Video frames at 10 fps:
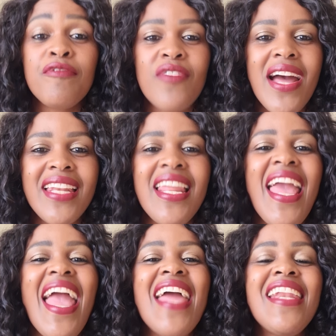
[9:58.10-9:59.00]
fun
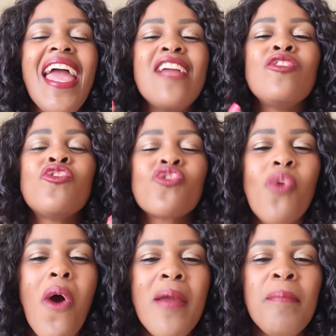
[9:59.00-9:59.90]
and
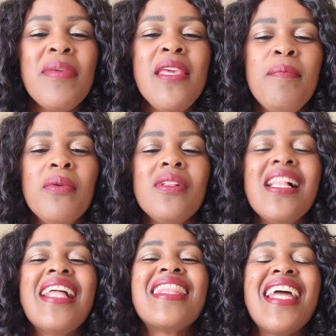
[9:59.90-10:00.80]
enjoy people
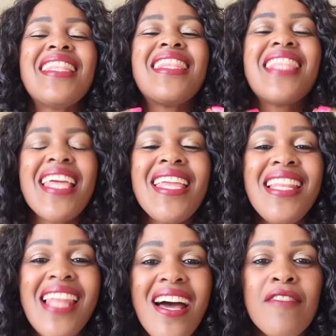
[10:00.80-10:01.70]
that they
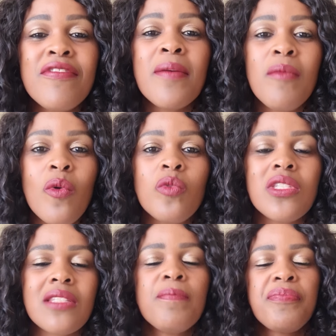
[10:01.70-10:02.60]
love the
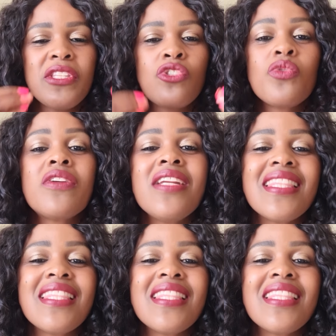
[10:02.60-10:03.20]
most during